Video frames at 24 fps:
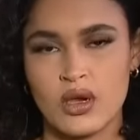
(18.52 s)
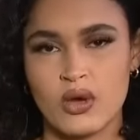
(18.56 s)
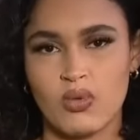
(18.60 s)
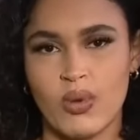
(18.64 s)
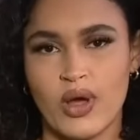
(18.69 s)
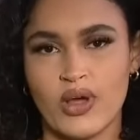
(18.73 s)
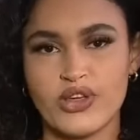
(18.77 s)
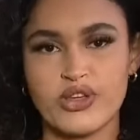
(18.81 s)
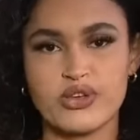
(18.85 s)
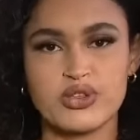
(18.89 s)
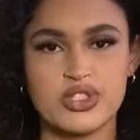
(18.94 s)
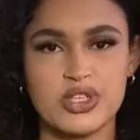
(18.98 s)

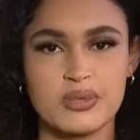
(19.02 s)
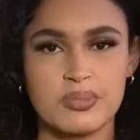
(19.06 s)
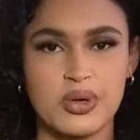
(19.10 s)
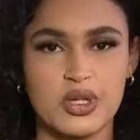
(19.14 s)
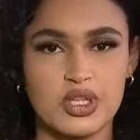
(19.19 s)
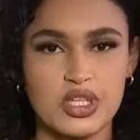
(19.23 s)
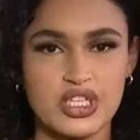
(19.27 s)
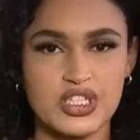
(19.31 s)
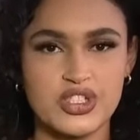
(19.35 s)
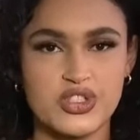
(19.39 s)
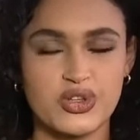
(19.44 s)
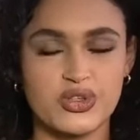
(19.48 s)
Well, Houston
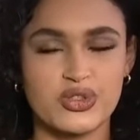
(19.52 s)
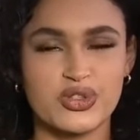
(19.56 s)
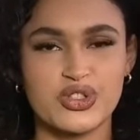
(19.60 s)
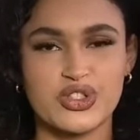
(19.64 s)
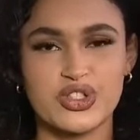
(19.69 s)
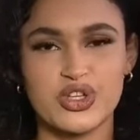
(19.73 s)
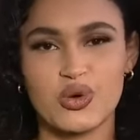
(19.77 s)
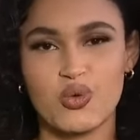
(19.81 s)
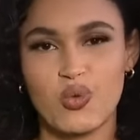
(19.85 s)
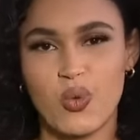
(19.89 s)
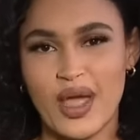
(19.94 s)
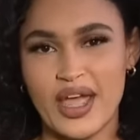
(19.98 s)
police are
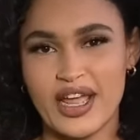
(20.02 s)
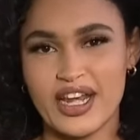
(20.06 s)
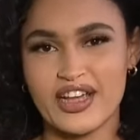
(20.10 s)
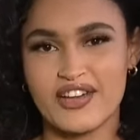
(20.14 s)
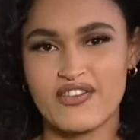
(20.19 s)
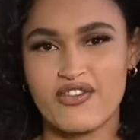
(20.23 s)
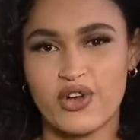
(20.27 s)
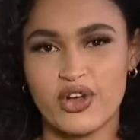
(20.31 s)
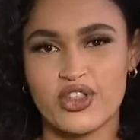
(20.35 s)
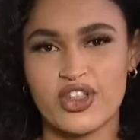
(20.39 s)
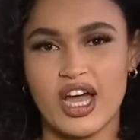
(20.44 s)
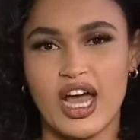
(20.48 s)
still waiting
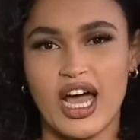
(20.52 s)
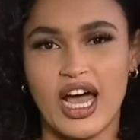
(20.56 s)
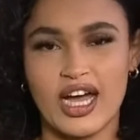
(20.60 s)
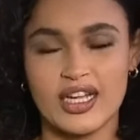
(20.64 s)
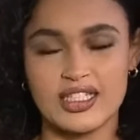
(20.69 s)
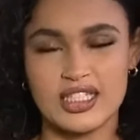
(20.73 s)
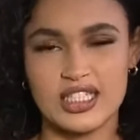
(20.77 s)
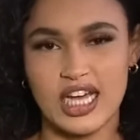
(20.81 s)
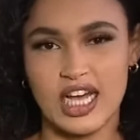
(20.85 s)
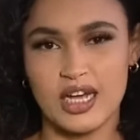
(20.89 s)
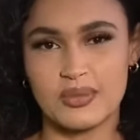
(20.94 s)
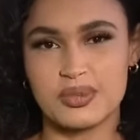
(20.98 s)
for the
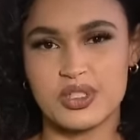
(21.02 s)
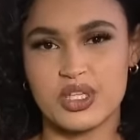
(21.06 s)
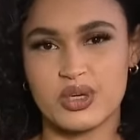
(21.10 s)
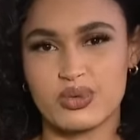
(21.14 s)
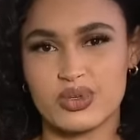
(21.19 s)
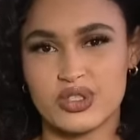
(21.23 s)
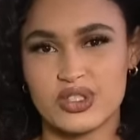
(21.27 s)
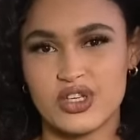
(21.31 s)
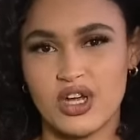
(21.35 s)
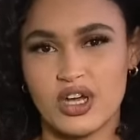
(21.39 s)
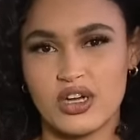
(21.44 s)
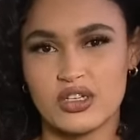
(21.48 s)
autopsy
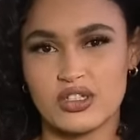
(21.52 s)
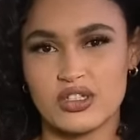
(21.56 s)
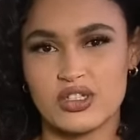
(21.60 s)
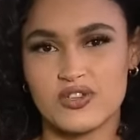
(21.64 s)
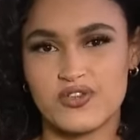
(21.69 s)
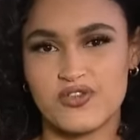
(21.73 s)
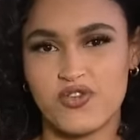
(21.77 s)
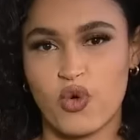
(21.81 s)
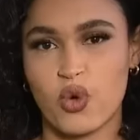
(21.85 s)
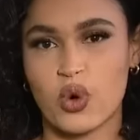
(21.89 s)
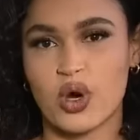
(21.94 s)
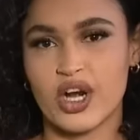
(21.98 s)
results
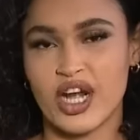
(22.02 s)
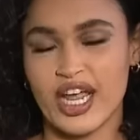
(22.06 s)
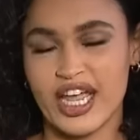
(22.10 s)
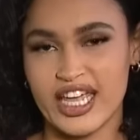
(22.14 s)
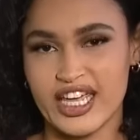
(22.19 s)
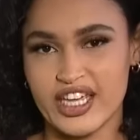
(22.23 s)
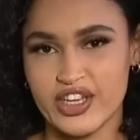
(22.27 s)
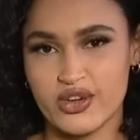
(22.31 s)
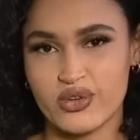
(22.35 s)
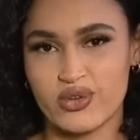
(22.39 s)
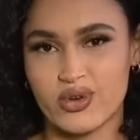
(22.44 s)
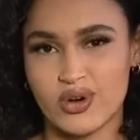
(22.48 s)
for
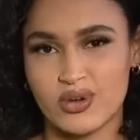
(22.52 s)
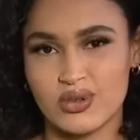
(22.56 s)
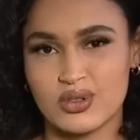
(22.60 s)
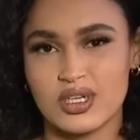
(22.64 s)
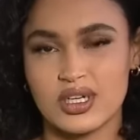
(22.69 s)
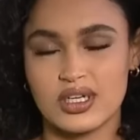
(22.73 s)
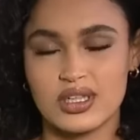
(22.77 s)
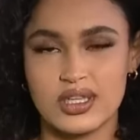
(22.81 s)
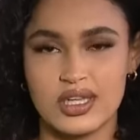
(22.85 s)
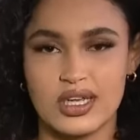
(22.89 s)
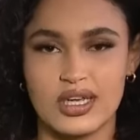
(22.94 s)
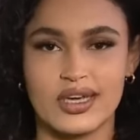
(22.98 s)
eight-year-old
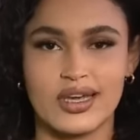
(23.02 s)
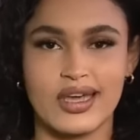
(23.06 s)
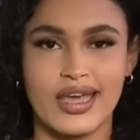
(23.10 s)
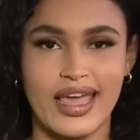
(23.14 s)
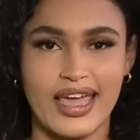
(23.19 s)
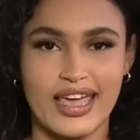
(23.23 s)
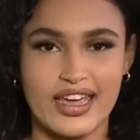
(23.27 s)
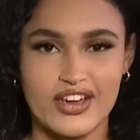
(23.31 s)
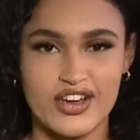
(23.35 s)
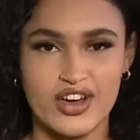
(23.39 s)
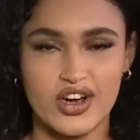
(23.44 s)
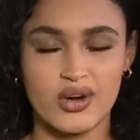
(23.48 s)
Aaliyah
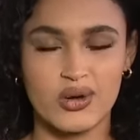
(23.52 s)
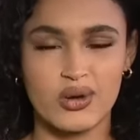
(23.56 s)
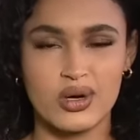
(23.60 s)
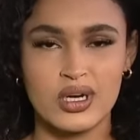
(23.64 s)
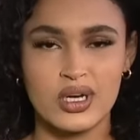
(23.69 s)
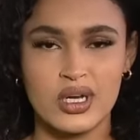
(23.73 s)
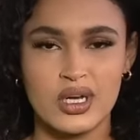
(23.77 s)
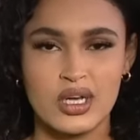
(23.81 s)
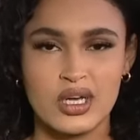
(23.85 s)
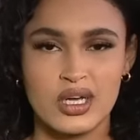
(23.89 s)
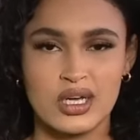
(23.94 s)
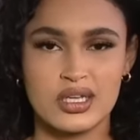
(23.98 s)
Jaco.
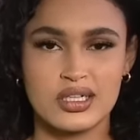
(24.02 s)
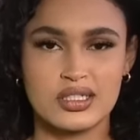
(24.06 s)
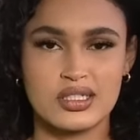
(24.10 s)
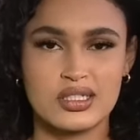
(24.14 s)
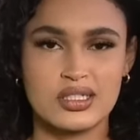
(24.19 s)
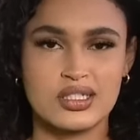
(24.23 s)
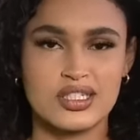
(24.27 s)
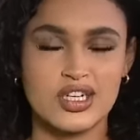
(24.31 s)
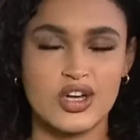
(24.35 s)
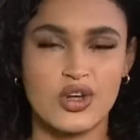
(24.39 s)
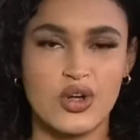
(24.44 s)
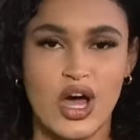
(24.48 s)
It's
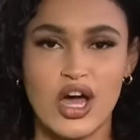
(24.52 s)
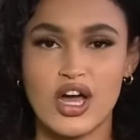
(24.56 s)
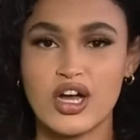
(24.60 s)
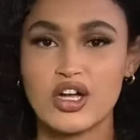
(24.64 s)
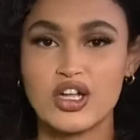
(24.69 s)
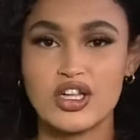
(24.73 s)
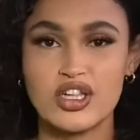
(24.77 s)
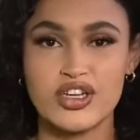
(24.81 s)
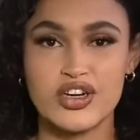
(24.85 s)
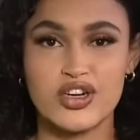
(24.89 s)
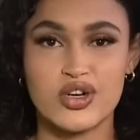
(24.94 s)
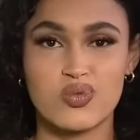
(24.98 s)
still
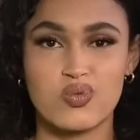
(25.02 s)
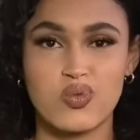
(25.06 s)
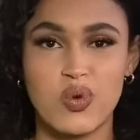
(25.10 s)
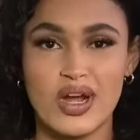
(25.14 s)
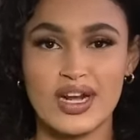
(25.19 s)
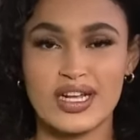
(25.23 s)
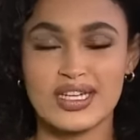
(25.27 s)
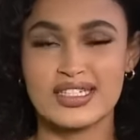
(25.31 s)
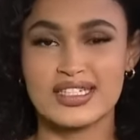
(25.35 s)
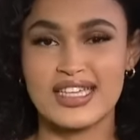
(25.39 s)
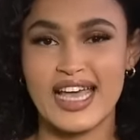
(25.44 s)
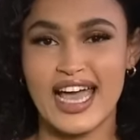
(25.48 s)
unclear
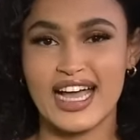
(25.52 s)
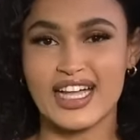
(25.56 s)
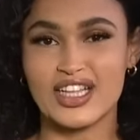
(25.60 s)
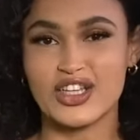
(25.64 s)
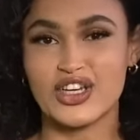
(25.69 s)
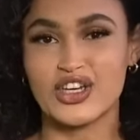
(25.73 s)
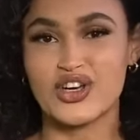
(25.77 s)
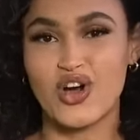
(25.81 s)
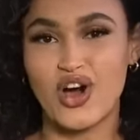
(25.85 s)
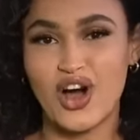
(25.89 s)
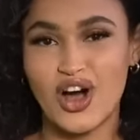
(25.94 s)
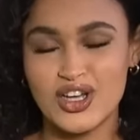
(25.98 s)
what
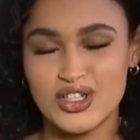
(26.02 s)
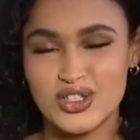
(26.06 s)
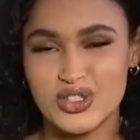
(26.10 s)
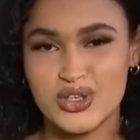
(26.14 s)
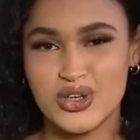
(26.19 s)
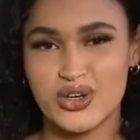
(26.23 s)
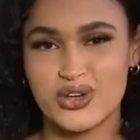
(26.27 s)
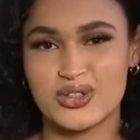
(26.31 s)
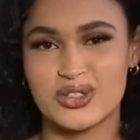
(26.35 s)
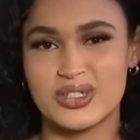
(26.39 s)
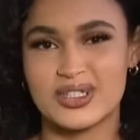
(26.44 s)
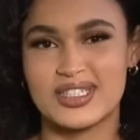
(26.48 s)
exactly caused
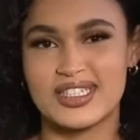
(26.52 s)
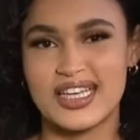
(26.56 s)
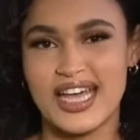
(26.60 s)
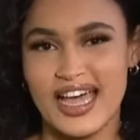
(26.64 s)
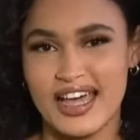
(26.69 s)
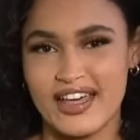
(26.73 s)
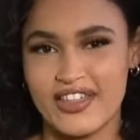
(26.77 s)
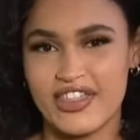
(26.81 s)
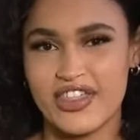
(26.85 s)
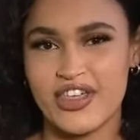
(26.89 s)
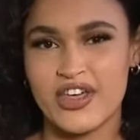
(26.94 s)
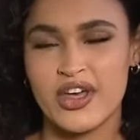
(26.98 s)
her
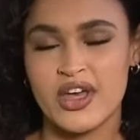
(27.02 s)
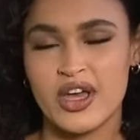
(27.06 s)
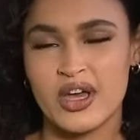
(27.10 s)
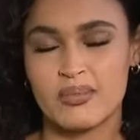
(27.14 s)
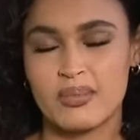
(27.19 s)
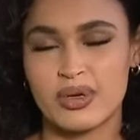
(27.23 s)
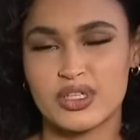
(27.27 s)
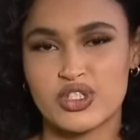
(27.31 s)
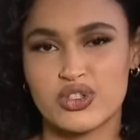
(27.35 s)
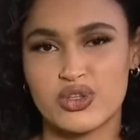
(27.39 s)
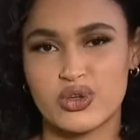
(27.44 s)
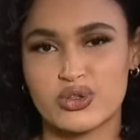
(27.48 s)
death,
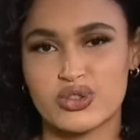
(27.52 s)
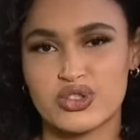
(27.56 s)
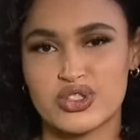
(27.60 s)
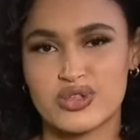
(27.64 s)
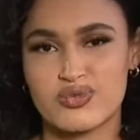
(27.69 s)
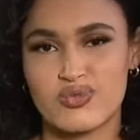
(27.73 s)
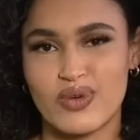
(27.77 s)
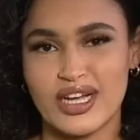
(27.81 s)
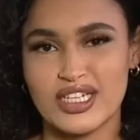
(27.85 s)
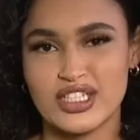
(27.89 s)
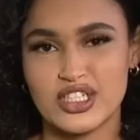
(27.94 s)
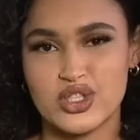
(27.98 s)
but search
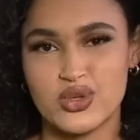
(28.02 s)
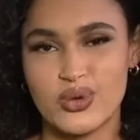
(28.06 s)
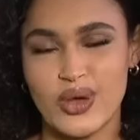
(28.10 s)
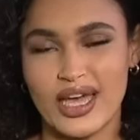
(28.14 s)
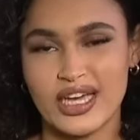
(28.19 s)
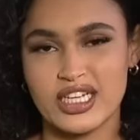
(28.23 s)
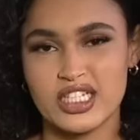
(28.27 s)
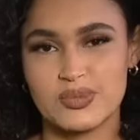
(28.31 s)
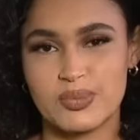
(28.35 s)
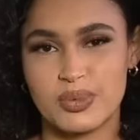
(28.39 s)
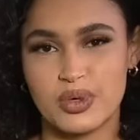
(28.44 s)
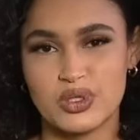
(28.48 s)
and rescue
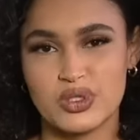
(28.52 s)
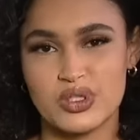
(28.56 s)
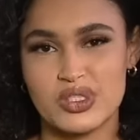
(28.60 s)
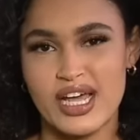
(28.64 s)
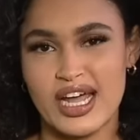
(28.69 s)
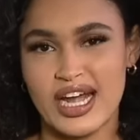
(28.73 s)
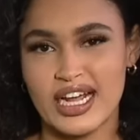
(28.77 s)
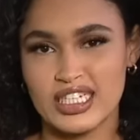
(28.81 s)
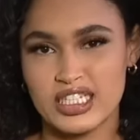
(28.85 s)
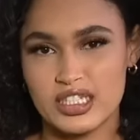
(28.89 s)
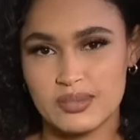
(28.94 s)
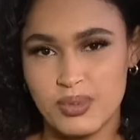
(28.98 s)
experts
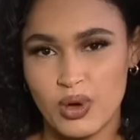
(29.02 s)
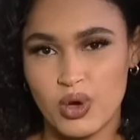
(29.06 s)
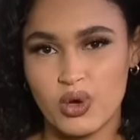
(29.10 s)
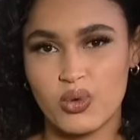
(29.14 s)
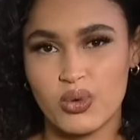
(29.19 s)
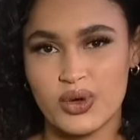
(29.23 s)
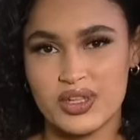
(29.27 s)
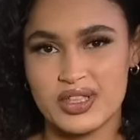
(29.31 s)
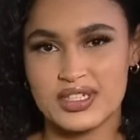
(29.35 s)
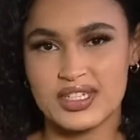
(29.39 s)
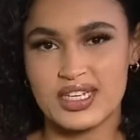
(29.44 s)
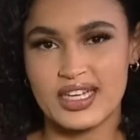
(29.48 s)
that I spoke
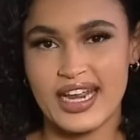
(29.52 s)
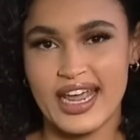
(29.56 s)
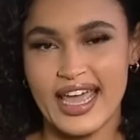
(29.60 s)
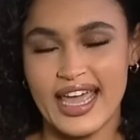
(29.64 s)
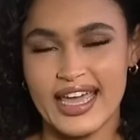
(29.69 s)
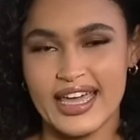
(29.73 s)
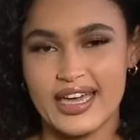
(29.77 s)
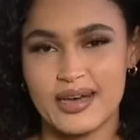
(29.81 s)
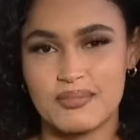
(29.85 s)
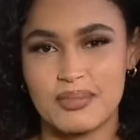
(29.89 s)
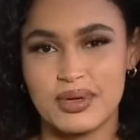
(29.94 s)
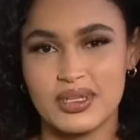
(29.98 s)
with
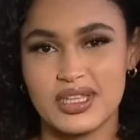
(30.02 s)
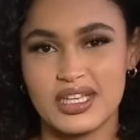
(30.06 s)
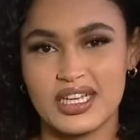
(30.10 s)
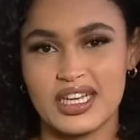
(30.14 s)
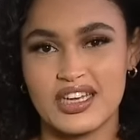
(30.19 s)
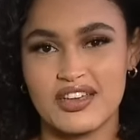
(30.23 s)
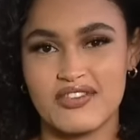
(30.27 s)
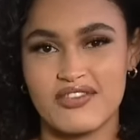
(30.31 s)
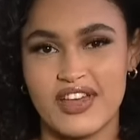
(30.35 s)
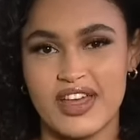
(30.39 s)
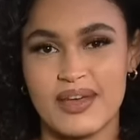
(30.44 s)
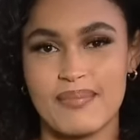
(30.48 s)
today
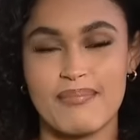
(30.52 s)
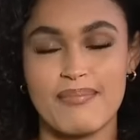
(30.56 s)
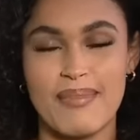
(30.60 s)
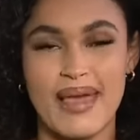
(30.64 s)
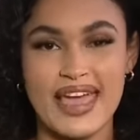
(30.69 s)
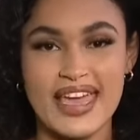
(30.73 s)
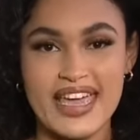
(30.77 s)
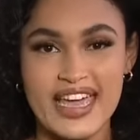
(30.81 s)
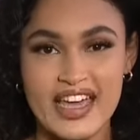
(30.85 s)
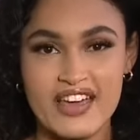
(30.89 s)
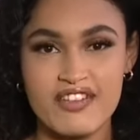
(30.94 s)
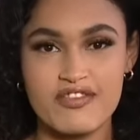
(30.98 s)
believe it
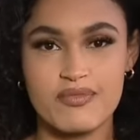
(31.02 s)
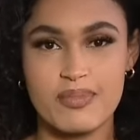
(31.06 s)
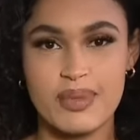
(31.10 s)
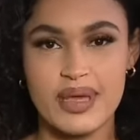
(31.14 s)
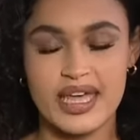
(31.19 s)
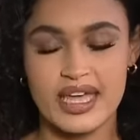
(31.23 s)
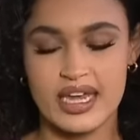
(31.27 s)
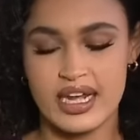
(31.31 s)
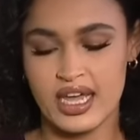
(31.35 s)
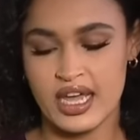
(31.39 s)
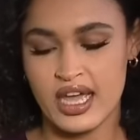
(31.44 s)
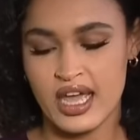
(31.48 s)
may have
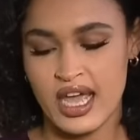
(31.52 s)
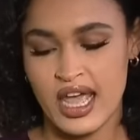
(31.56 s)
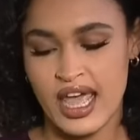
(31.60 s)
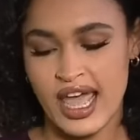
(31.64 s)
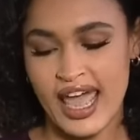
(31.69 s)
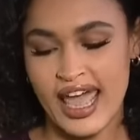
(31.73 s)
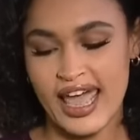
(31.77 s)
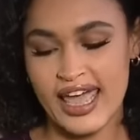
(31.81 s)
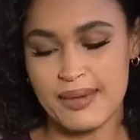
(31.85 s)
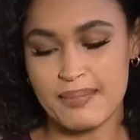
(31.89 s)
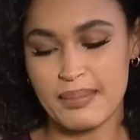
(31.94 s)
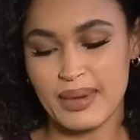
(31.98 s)
been
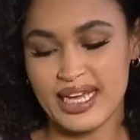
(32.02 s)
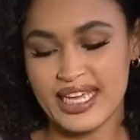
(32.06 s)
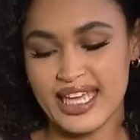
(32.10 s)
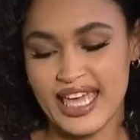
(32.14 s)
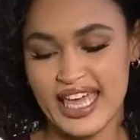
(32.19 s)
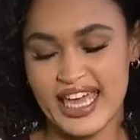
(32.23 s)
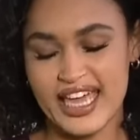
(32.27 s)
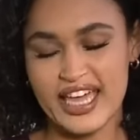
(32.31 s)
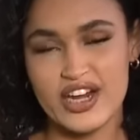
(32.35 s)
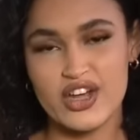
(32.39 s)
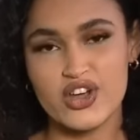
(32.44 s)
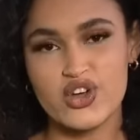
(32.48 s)
a
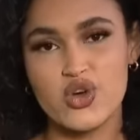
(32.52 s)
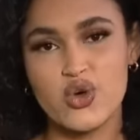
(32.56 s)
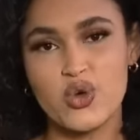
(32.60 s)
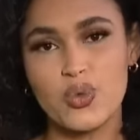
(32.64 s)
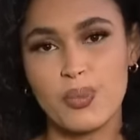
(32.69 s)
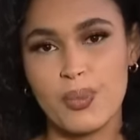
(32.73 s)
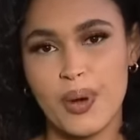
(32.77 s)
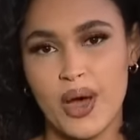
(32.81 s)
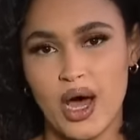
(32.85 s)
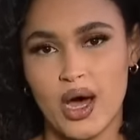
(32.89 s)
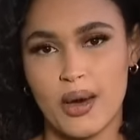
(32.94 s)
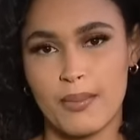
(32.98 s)
mechanical
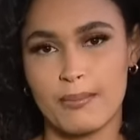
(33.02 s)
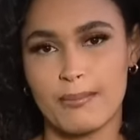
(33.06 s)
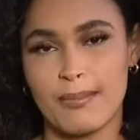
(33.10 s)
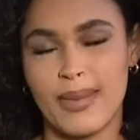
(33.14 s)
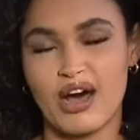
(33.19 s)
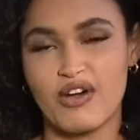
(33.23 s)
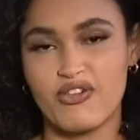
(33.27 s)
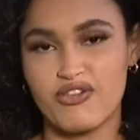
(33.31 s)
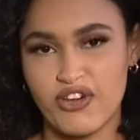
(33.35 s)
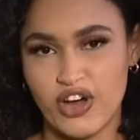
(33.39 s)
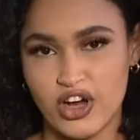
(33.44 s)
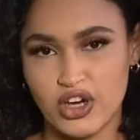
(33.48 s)
pump
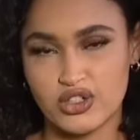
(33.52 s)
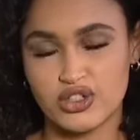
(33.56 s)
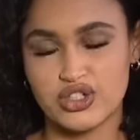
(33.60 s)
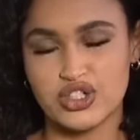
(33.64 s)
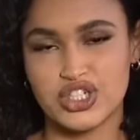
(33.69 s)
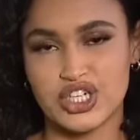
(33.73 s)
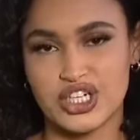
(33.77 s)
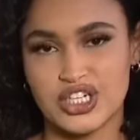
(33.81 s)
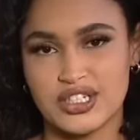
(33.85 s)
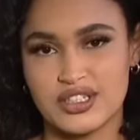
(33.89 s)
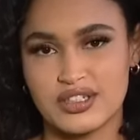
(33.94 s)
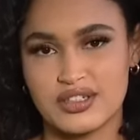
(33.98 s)

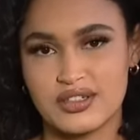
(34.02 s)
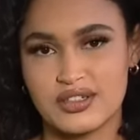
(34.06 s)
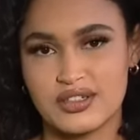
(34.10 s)
malfunction.